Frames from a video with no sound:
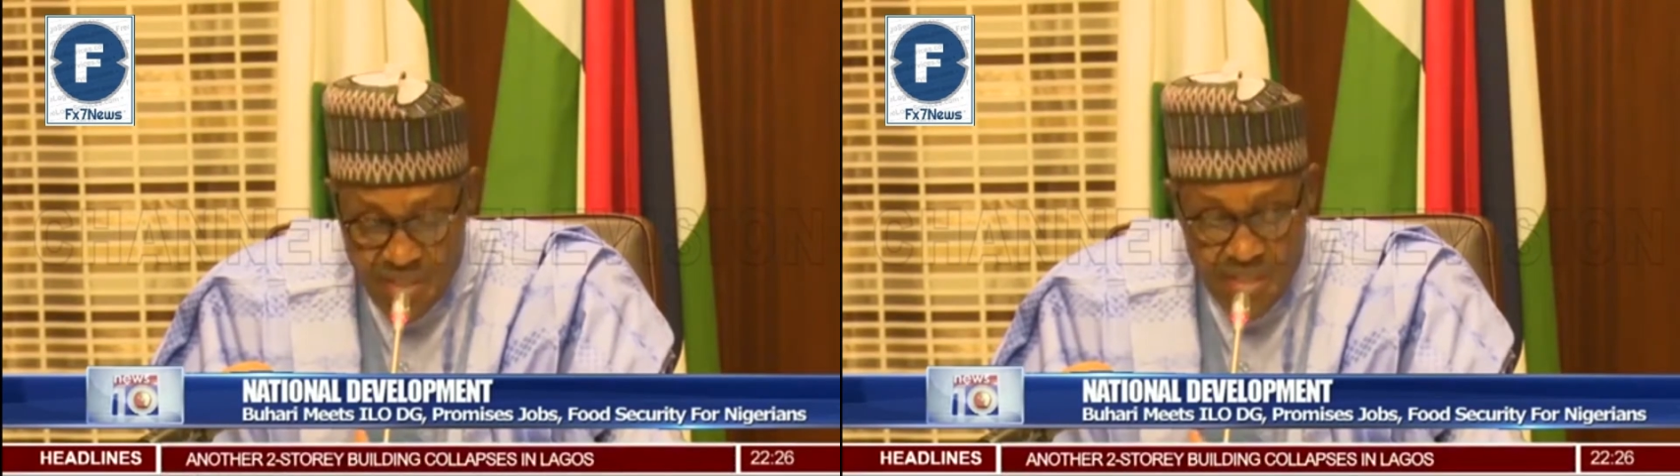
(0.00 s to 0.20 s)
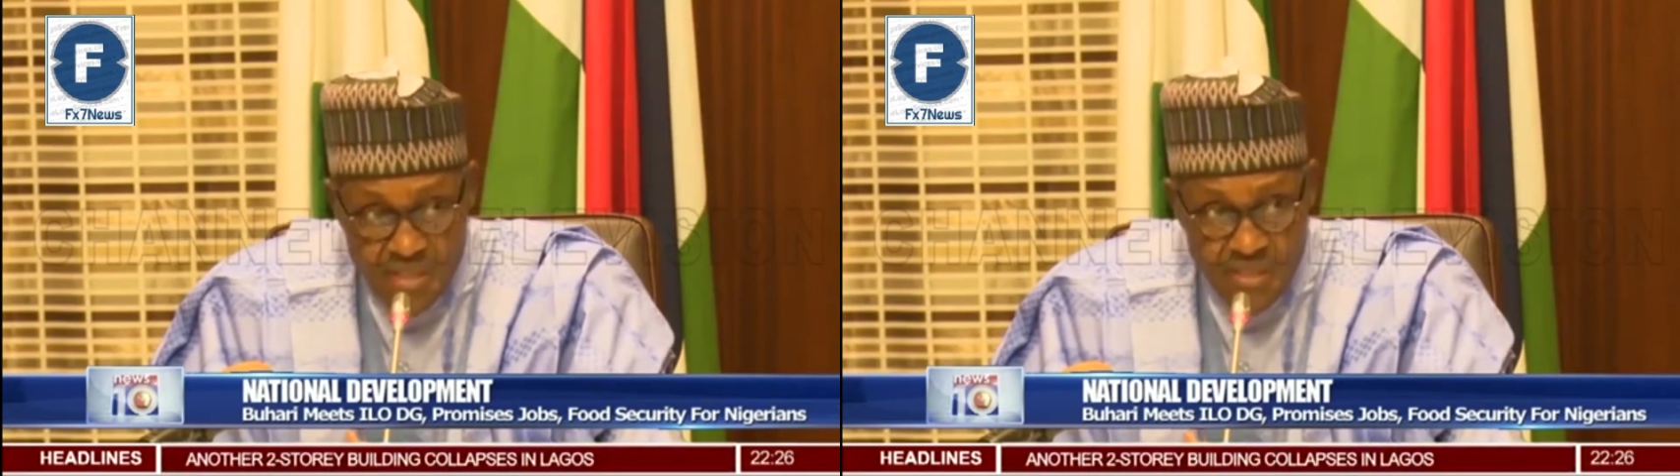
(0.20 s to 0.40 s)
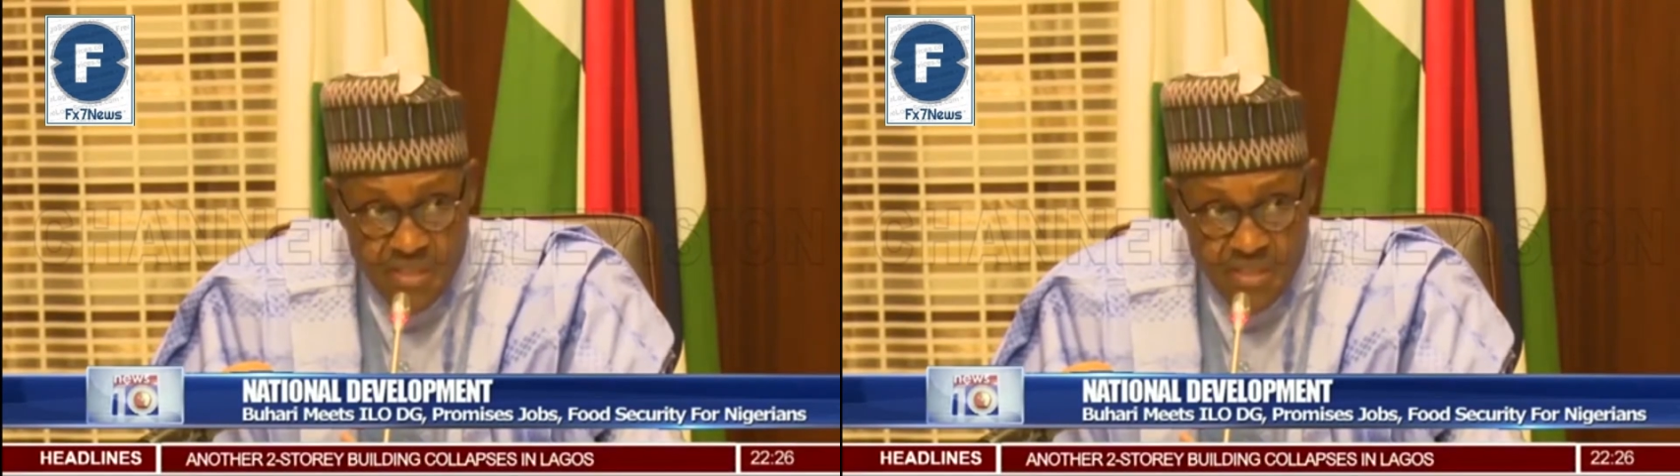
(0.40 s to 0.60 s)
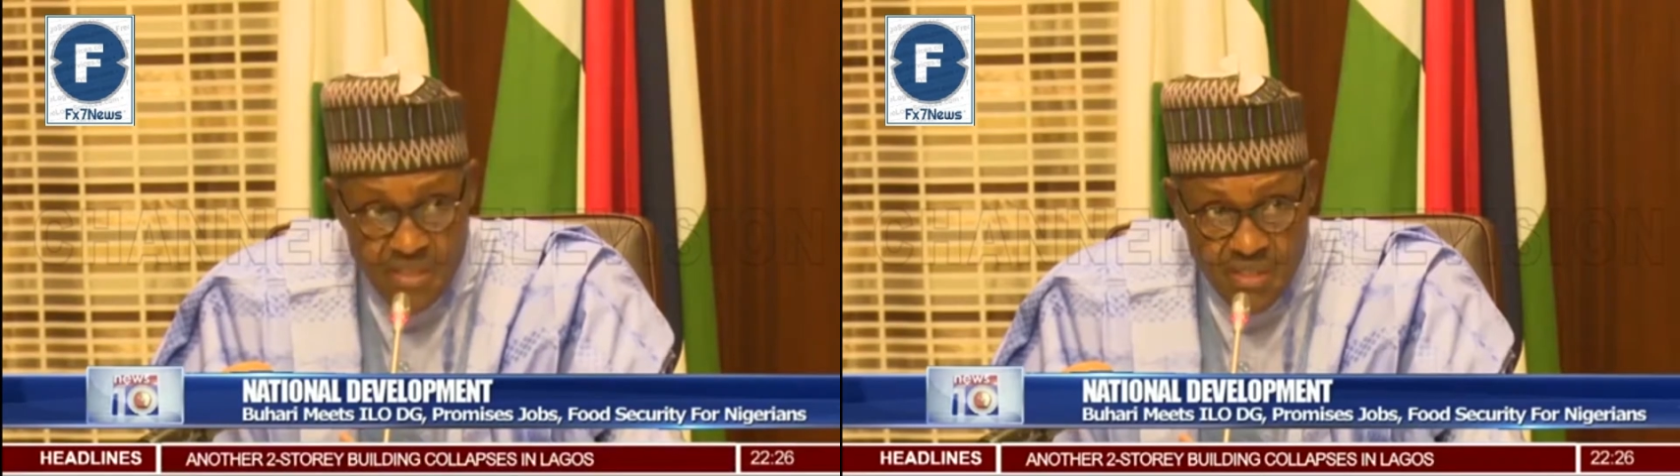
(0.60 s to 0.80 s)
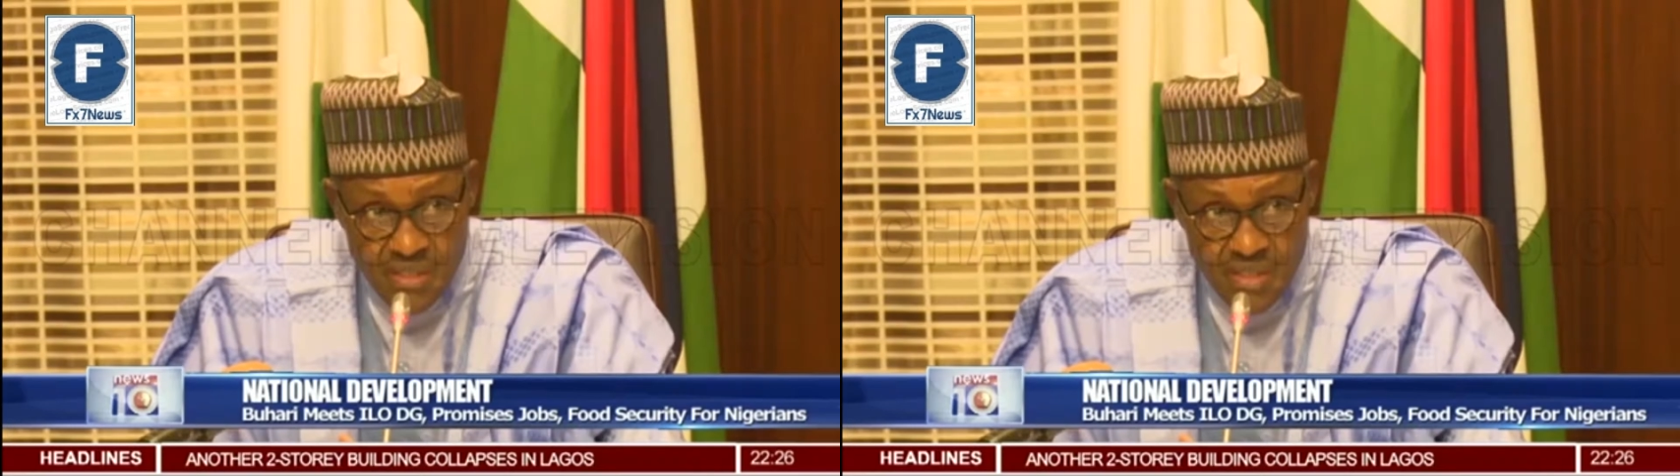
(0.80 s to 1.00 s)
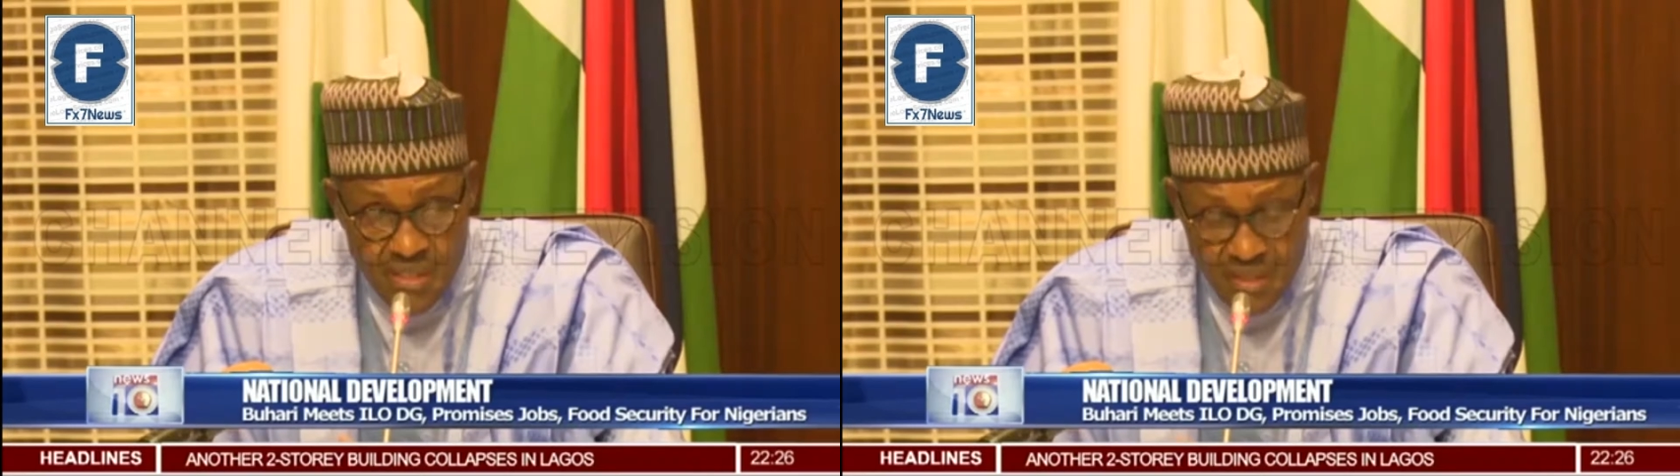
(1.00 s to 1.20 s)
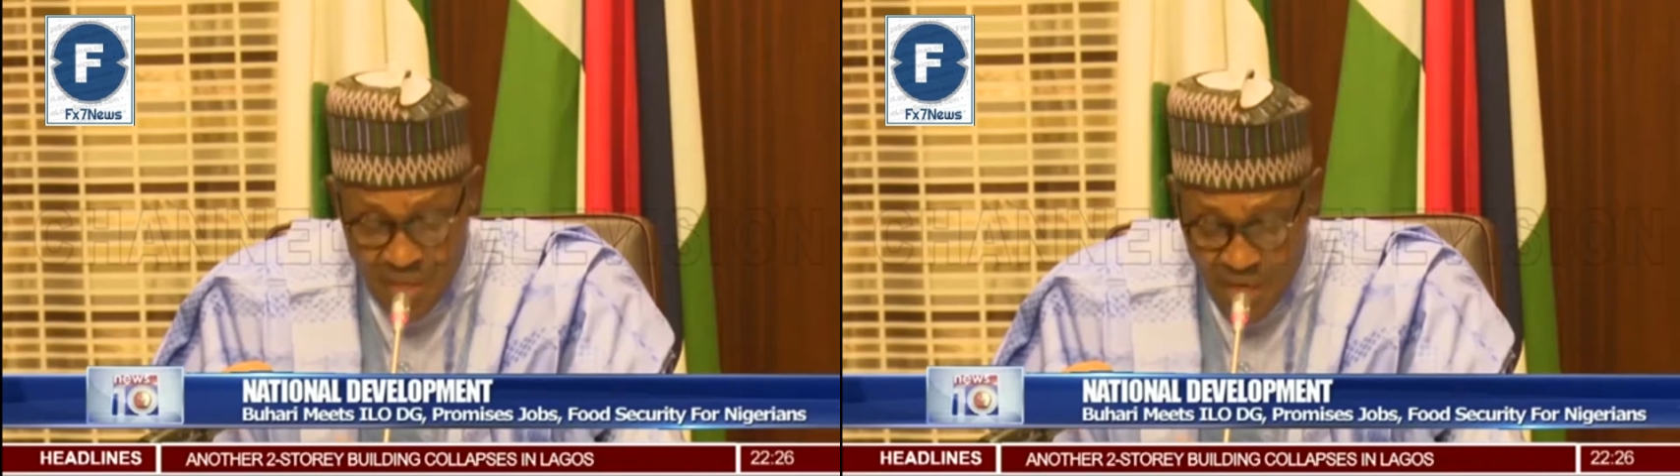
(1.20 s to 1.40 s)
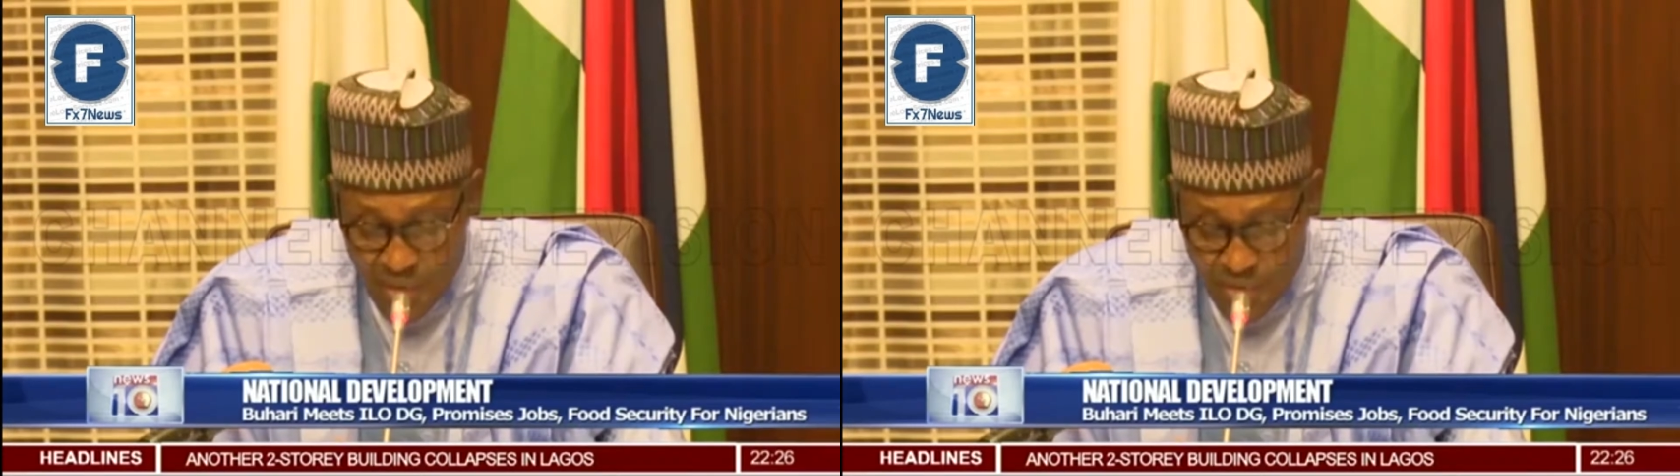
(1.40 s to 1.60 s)
rails,
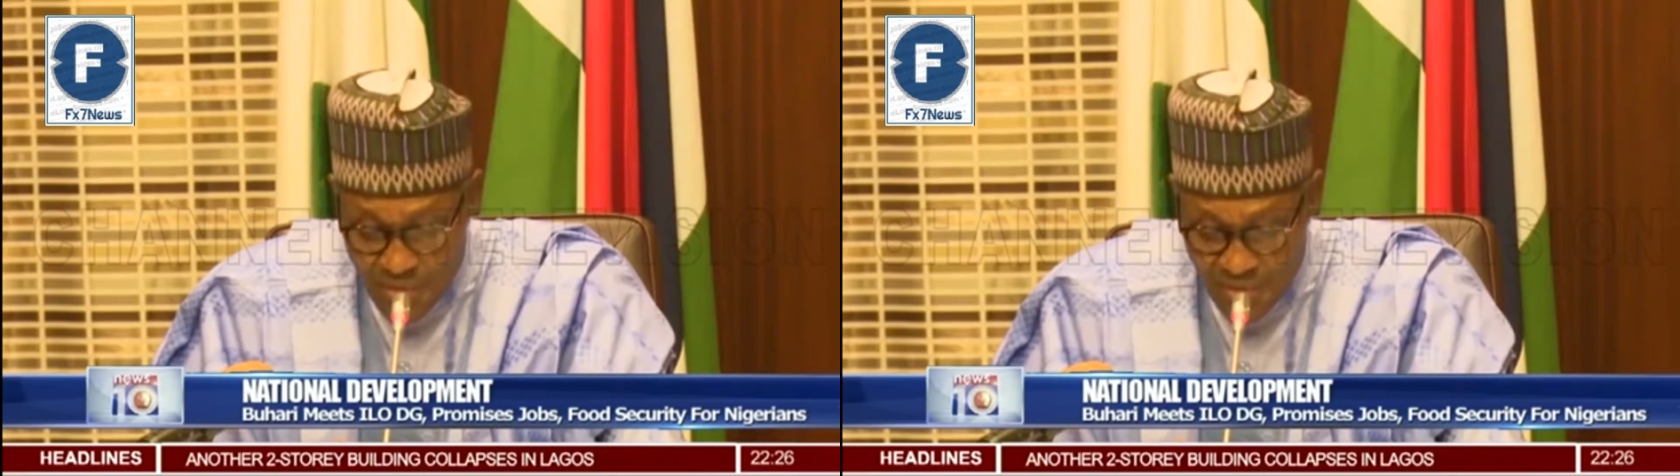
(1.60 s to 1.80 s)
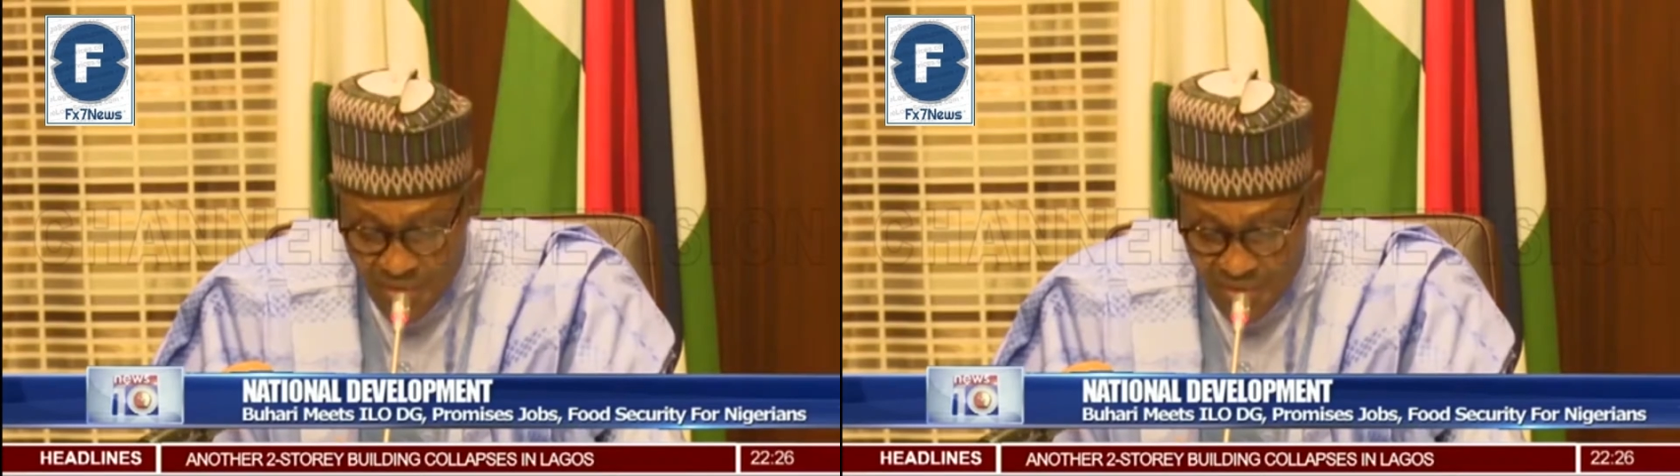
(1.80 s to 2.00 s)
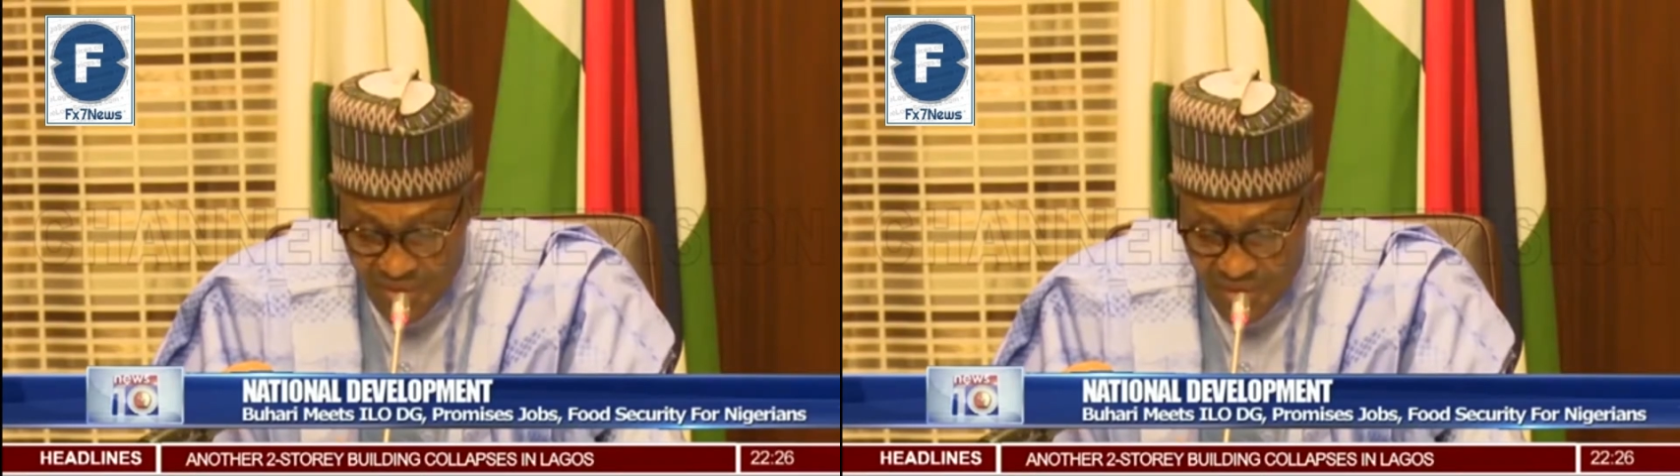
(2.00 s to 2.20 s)
and housing.